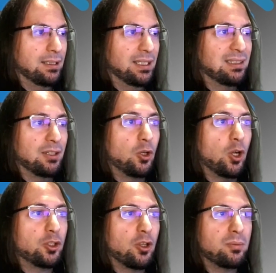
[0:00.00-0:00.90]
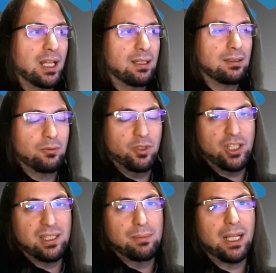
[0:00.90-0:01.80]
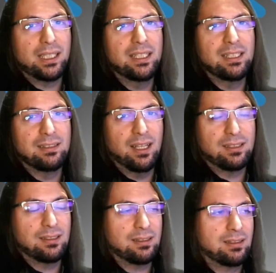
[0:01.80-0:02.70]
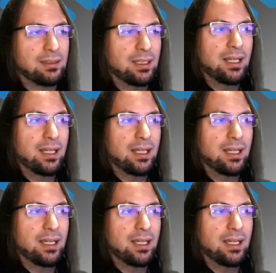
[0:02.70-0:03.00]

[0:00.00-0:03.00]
It's at the Cotton Mill, which is in McKinney, Texas.